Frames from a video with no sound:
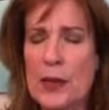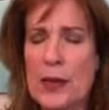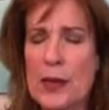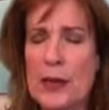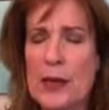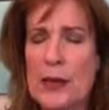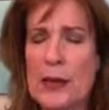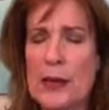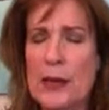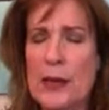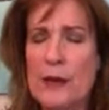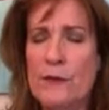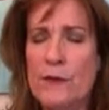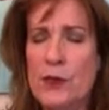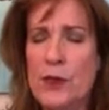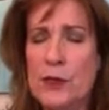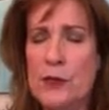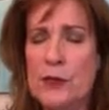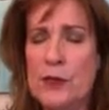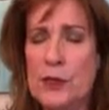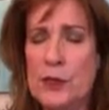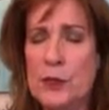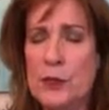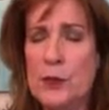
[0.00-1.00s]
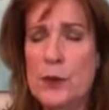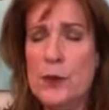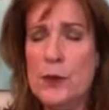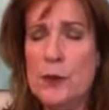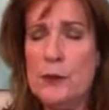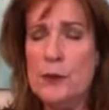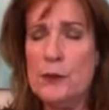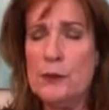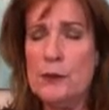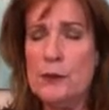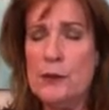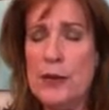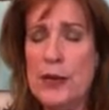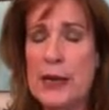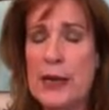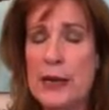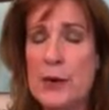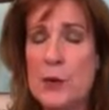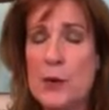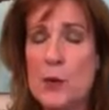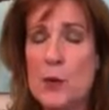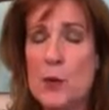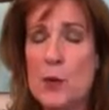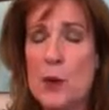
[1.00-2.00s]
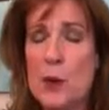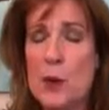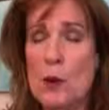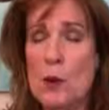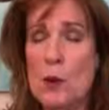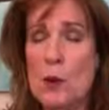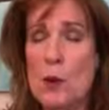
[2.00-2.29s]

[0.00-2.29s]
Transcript: and if you do, you